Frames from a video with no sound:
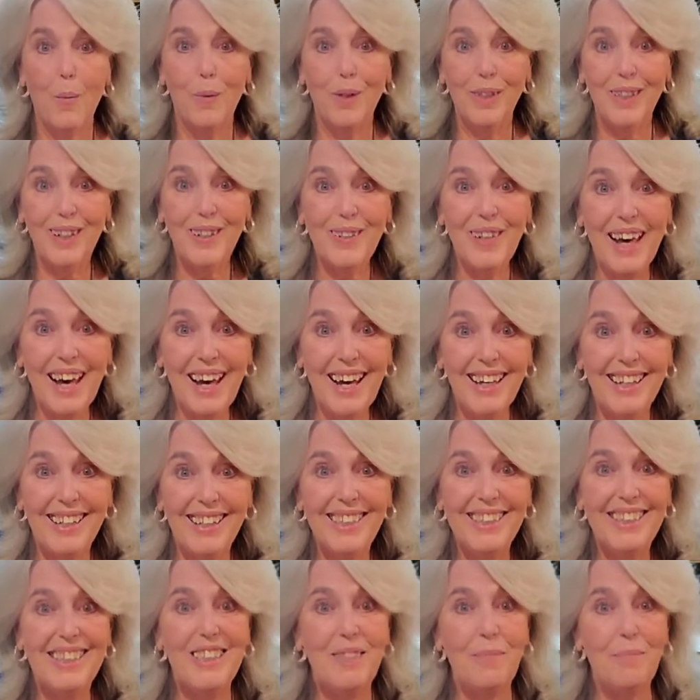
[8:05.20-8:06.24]
Well,
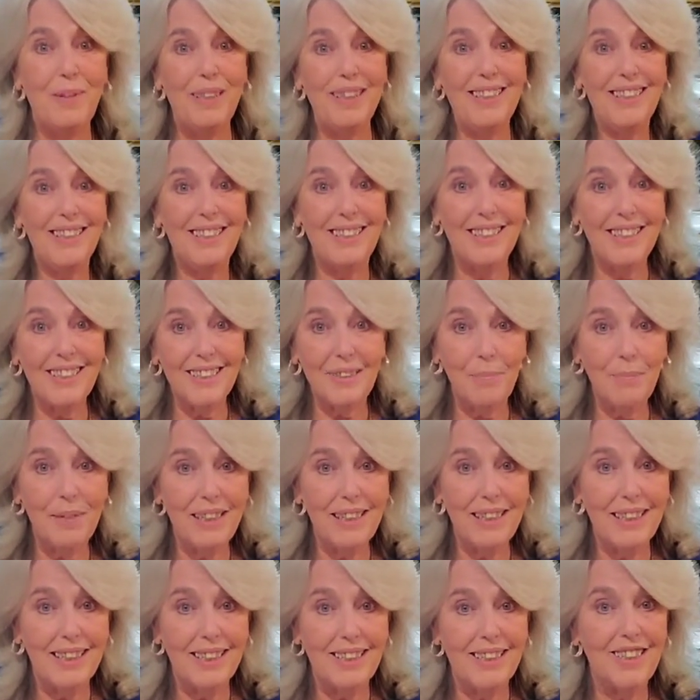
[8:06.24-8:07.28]
okay, it's been 6
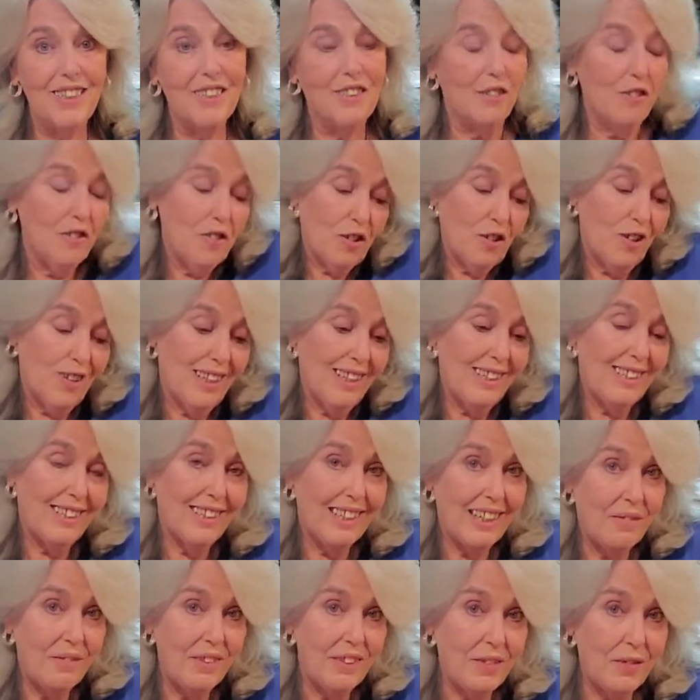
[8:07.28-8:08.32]
minutes. So let's
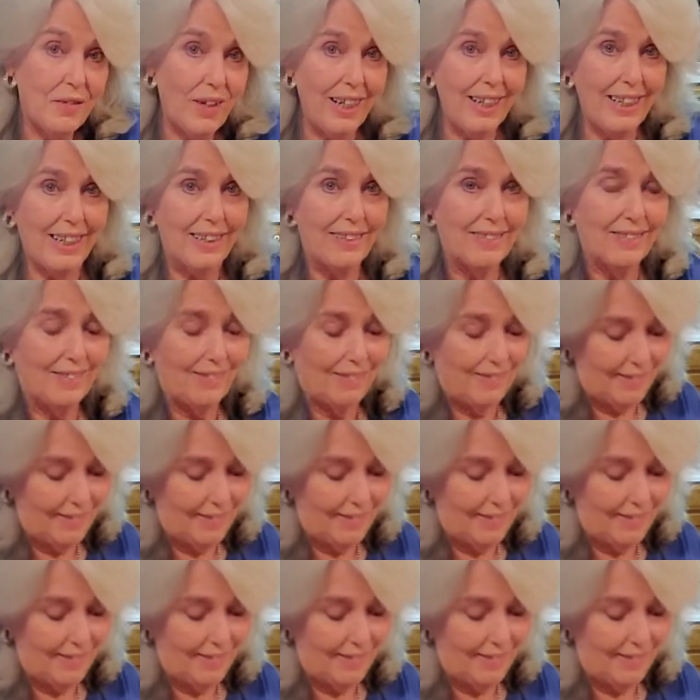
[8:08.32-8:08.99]
see if it's ready.